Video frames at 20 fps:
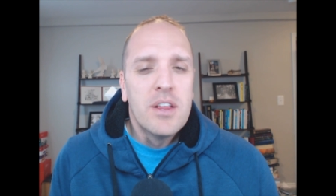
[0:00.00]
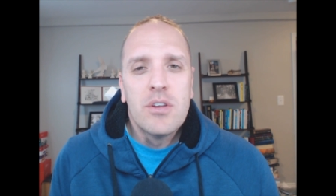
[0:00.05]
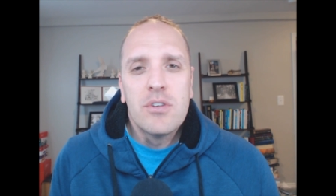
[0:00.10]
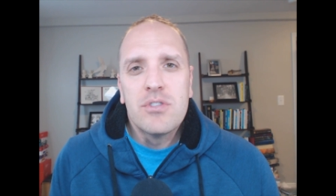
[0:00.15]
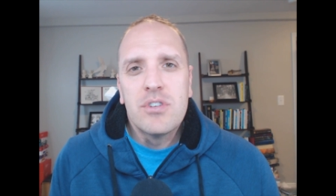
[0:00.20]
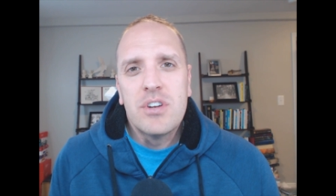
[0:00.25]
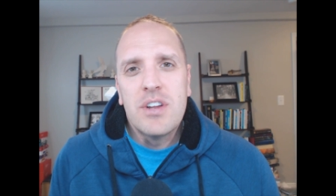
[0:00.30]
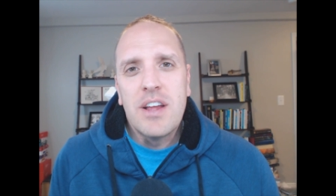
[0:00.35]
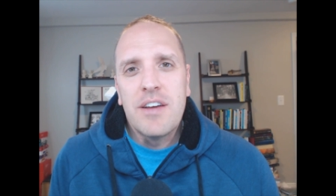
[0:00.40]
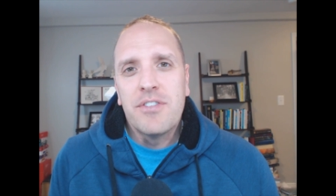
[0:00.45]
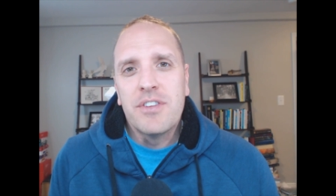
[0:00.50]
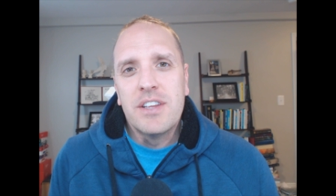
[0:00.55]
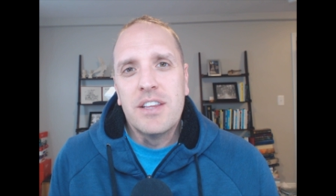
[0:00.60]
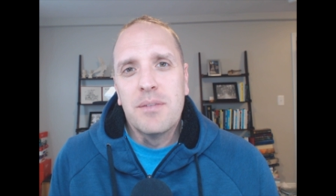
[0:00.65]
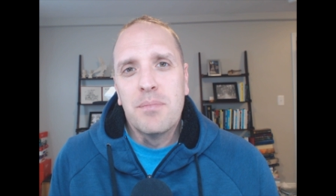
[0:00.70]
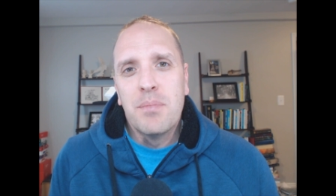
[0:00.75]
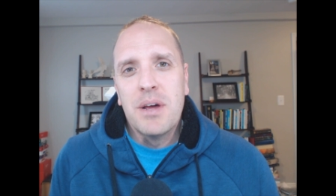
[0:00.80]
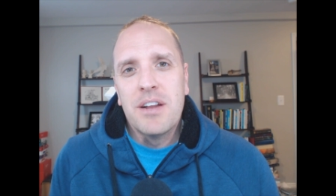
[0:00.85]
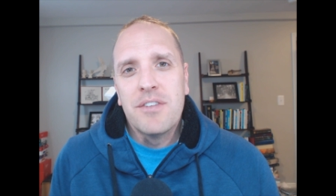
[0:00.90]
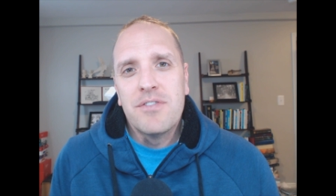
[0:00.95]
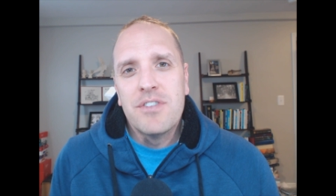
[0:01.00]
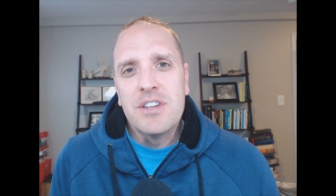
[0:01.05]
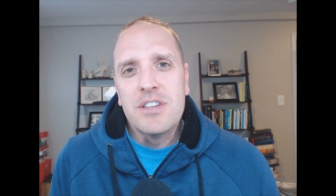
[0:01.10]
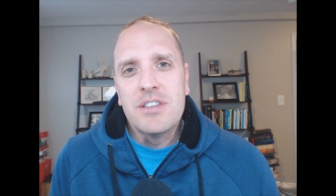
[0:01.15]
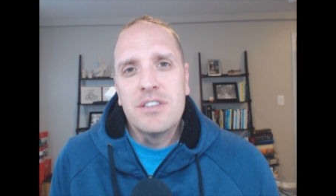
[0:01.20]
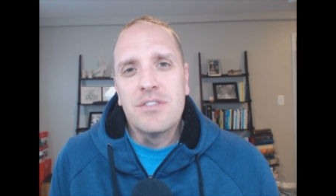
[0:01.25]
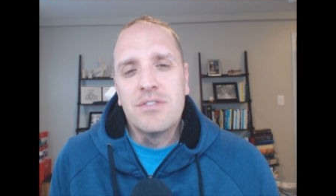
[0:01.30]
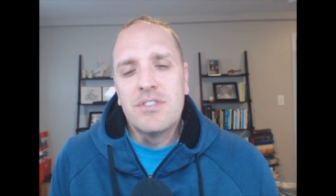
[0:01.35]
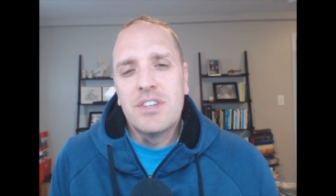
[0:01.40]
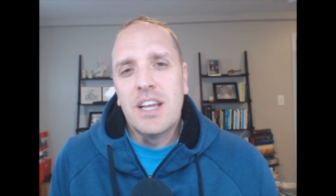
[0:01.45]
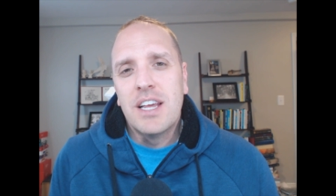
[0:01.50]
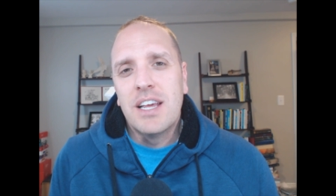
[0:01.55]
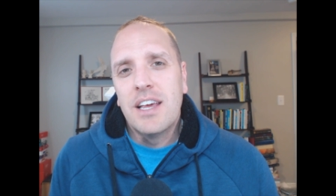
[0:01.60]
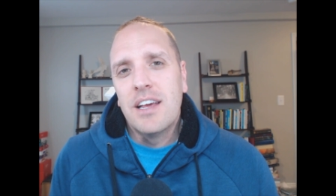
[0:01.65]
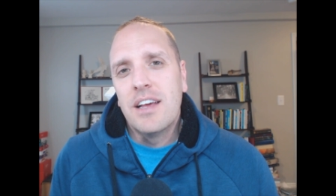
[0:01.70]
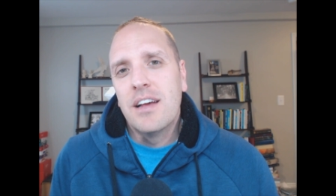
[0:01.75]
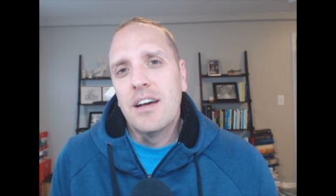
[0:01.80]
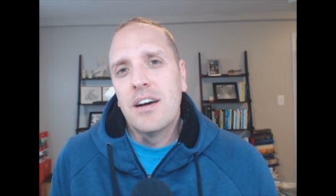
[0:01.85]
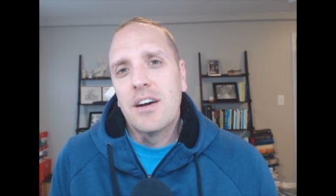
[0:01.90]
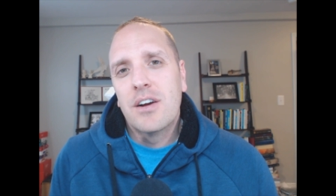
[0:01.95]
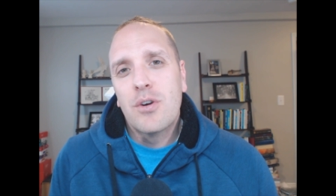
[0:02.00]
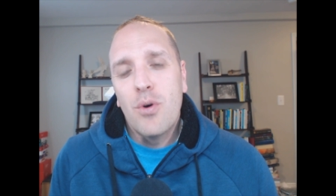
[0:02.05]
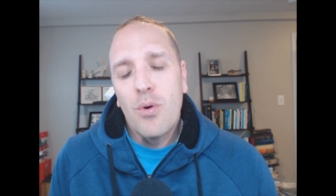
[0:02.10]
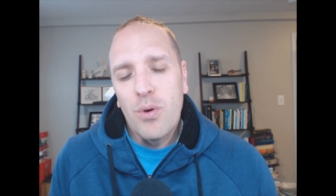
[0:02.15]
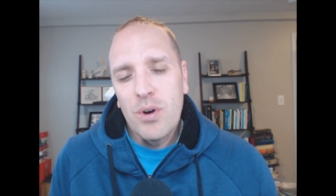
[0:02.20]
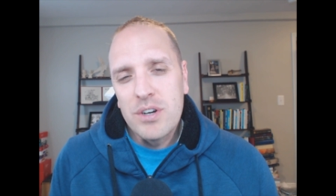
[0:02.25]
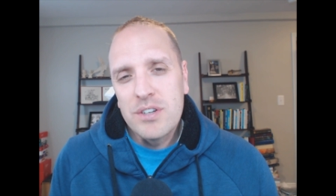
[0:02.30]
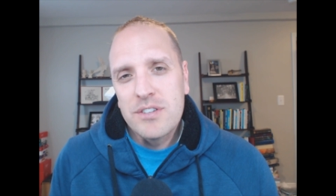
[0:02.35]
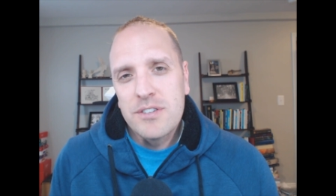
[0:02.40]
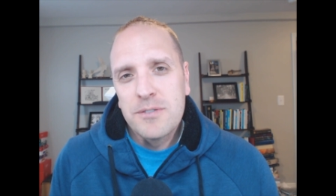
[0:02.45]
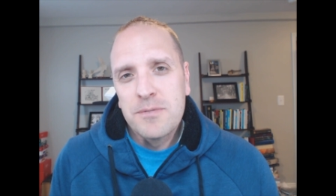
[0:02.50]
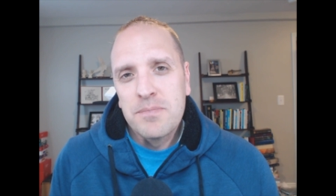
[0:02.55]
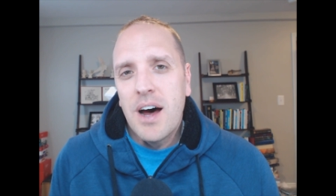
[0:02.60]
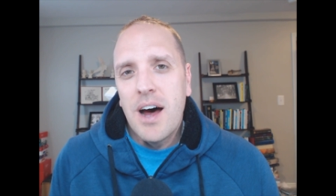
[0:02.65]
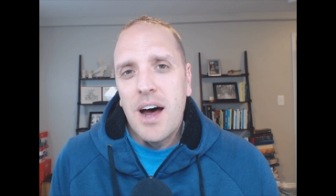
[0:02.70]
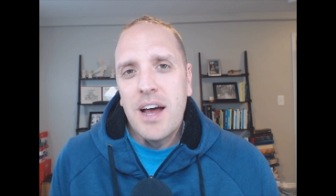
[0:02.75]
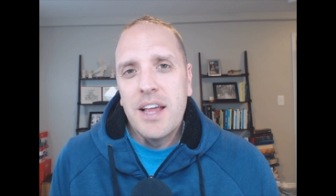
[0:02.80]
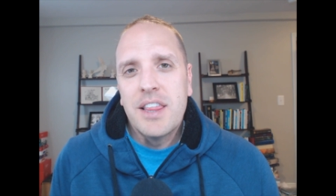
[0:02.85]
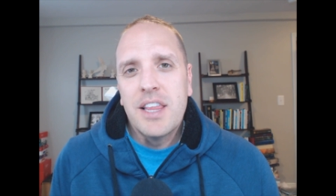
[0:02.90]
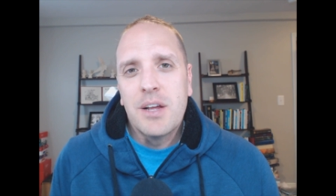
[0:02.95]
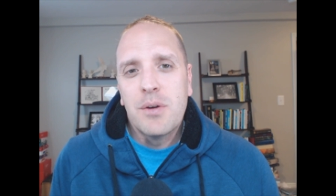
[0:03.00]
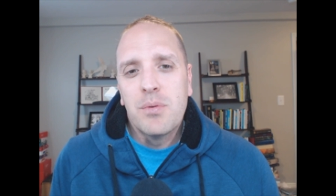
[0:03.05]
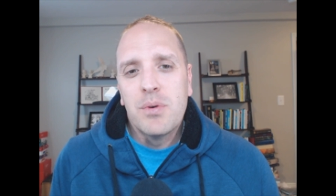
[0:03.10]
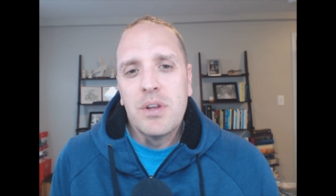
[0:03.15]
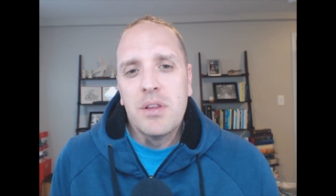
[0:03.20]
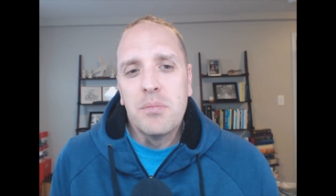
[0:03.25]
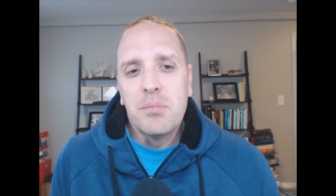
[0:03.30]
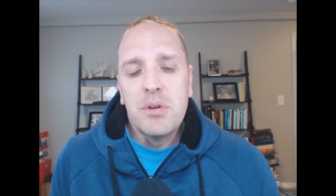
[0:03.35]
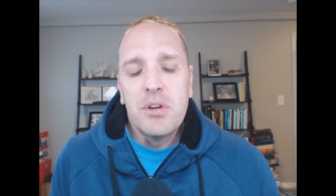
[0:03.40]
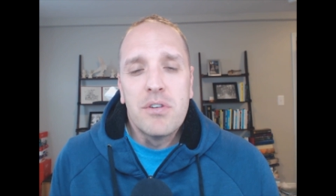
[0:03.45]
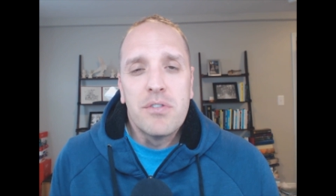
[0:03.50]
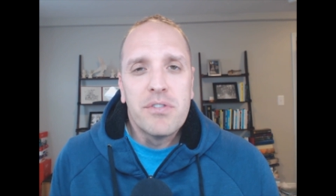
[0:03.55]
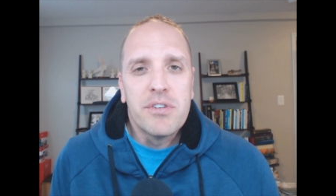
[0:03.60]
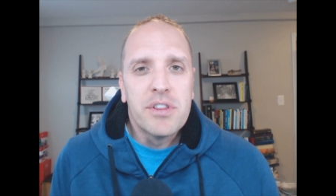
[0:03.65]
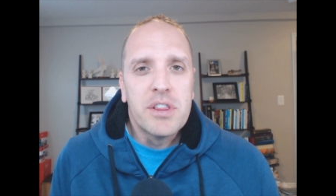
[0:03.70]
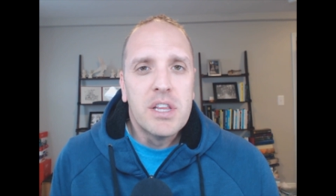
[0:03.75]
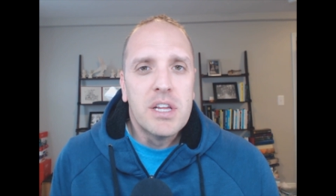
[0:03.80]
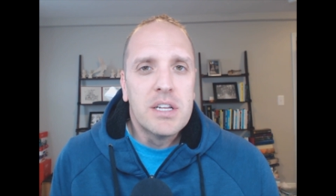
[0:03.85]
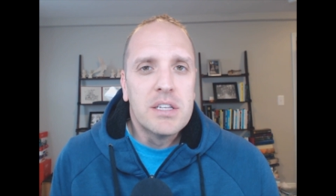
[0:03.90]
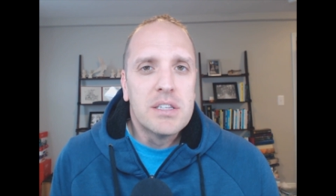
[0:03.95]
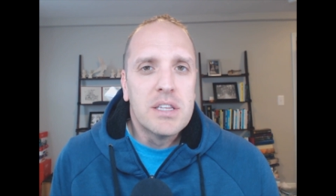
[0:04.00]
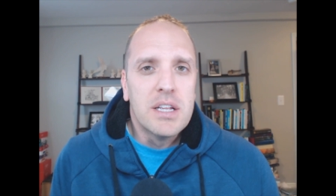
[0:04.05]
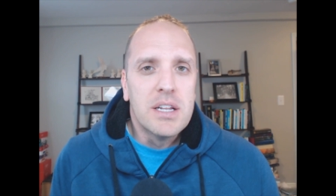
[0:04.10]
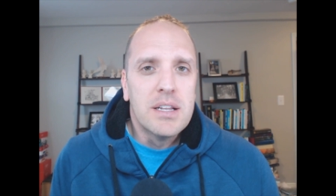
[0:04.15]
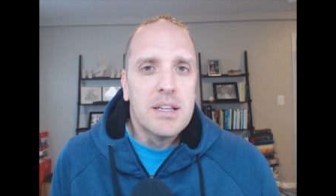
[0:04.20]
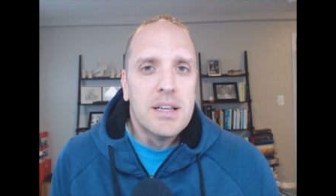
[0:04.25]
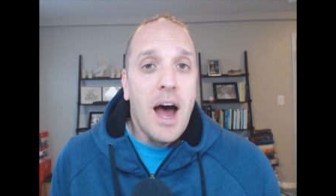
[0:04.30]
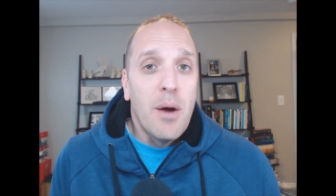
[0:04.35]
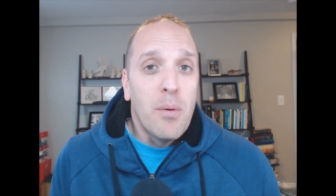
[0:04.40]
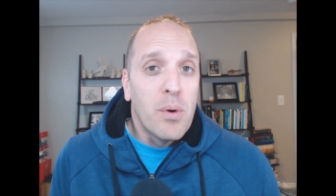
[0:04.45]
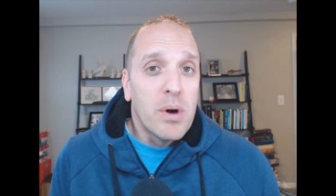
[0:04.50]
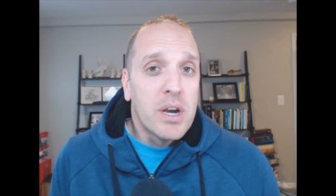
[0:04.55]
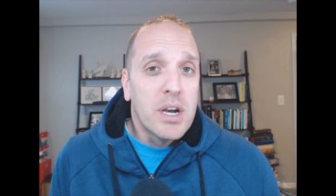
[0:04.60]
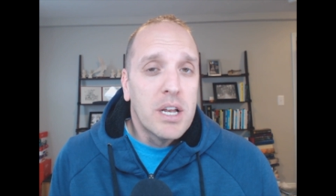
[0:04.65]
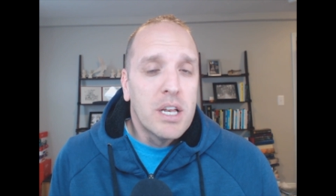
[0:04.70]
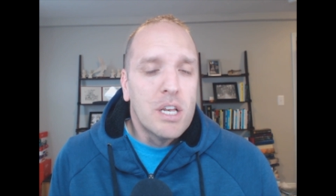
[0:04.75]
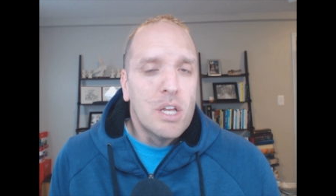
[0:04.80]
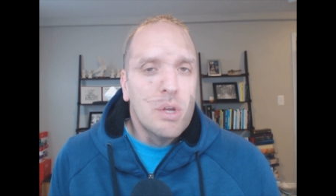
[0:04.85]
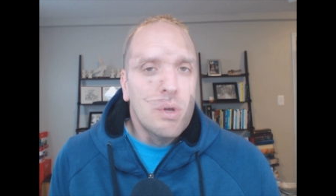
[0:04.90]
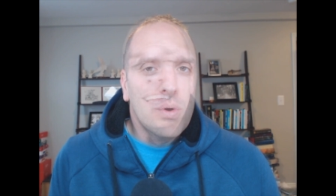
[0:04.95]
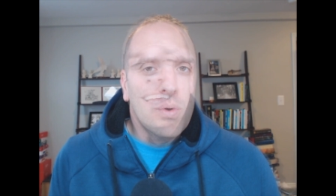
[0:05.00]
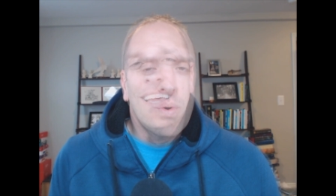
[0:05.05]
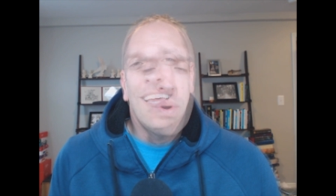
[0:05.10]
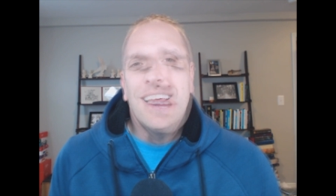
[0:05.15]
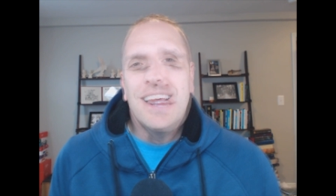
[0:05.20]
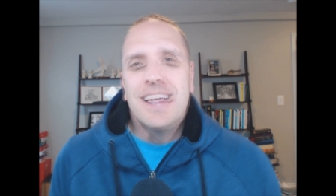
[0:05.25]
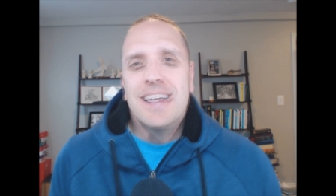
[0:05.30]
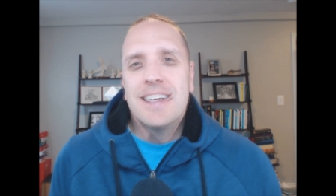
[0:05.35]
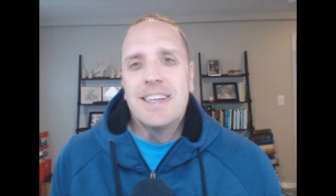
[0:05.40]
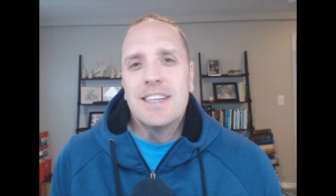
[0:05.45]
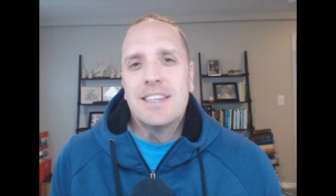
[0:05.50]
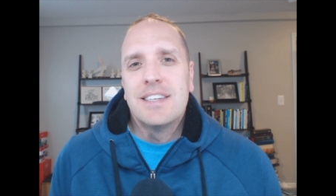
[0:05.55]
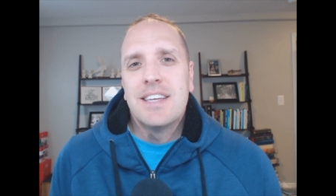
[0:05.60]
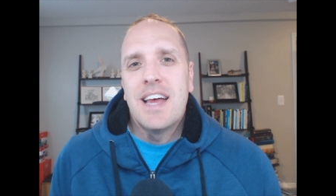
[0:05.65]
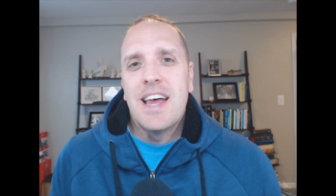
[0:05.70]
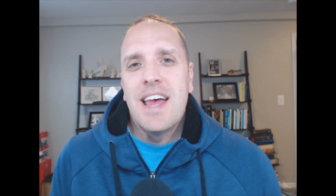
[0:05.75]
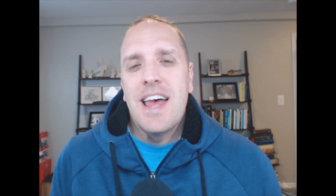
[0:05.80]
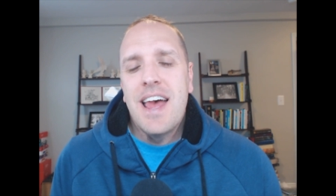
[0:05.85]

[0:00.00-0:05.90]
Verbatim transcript: those are definitely the benefits of taking a course. I think one of the beautiful things that I wanted to do is,